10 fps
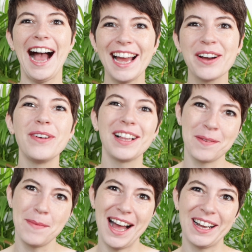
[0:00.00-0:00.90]
Hi and
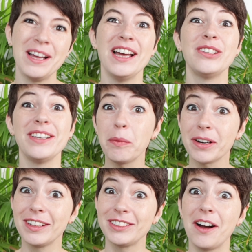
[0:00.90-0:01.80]
welcome back. Today we're
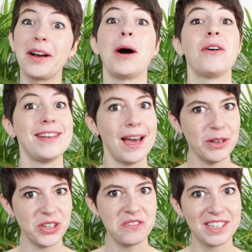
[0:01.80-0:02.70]
going to talk about
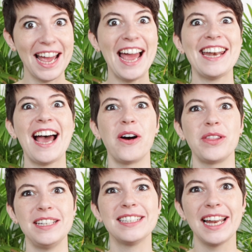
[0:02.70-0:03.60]
nematodes and how
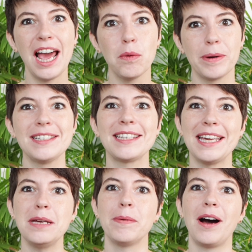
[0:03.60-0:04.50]
these can help us
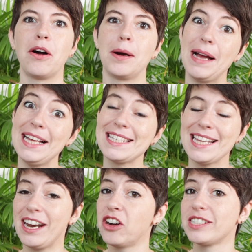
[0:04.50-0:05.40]
keep our pets
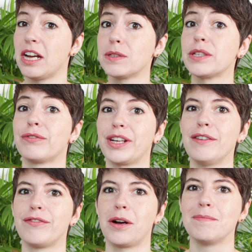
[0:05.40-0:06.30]
and ourselves
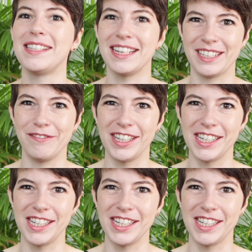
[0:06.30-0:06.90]
free from ticks and